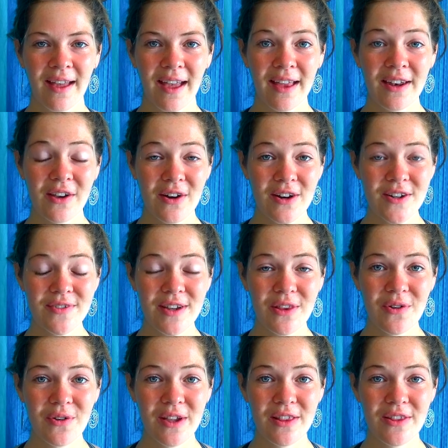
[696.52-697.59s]
And aren't we
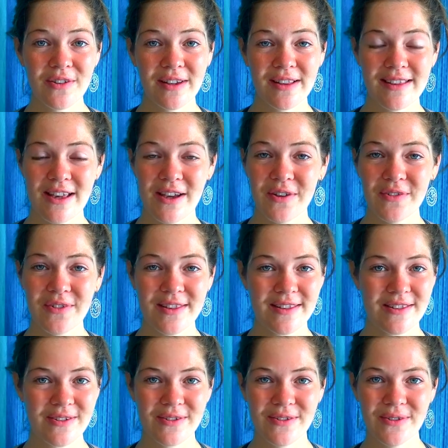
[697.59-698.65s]
talking to
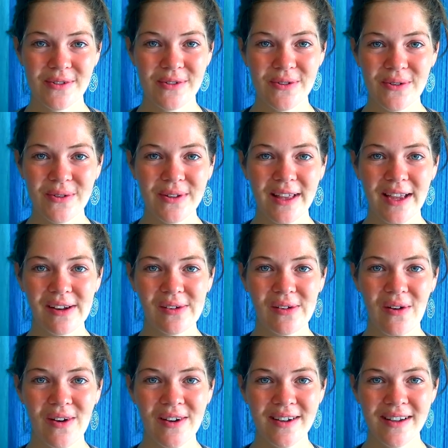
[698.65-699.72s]
ourselves all day
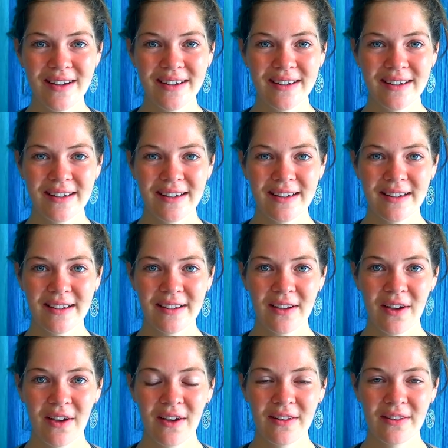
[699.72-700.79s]
long?
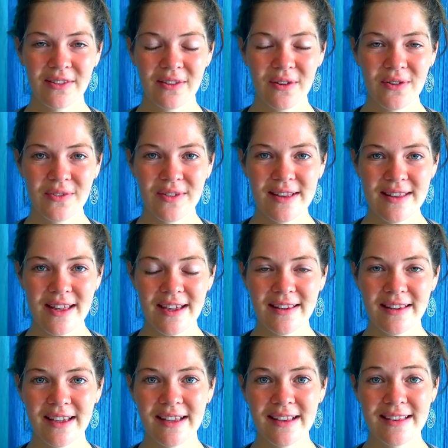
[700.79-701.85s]
Don't we say
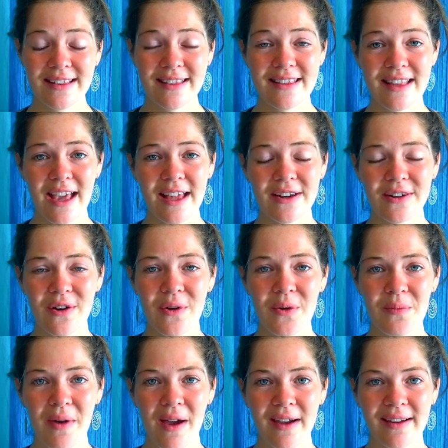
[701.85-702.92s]
things inside our
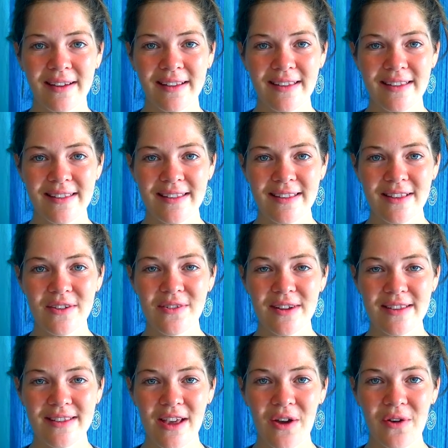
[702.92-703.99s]
own mind to
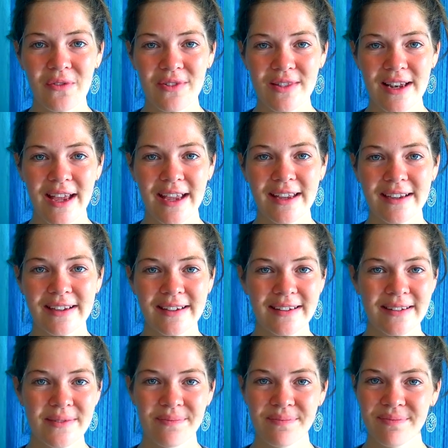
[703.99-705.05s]
ourselves like,
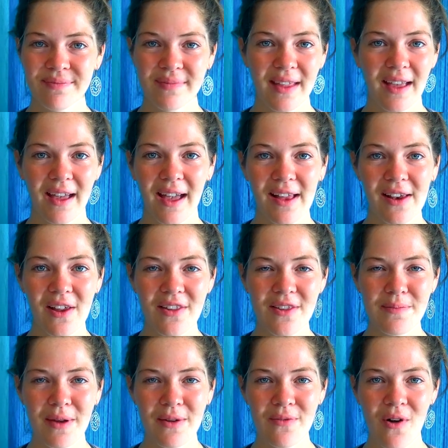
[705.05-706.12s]
I
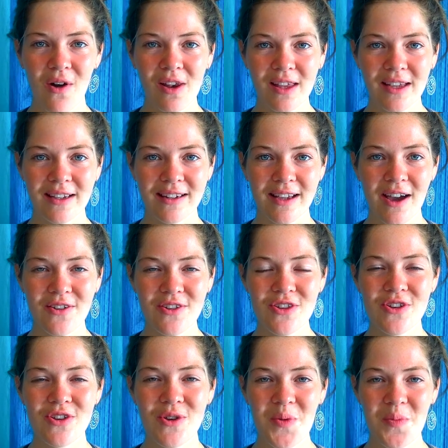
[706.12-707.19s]
lost my wallet, how
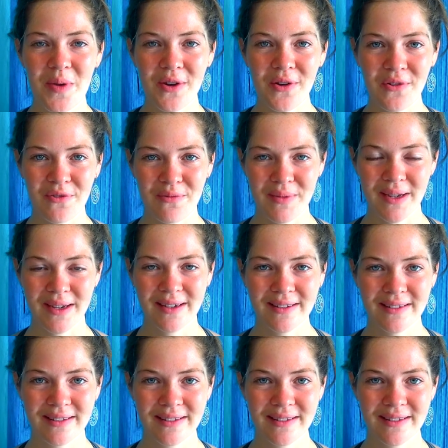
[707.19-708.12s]
stupid of me.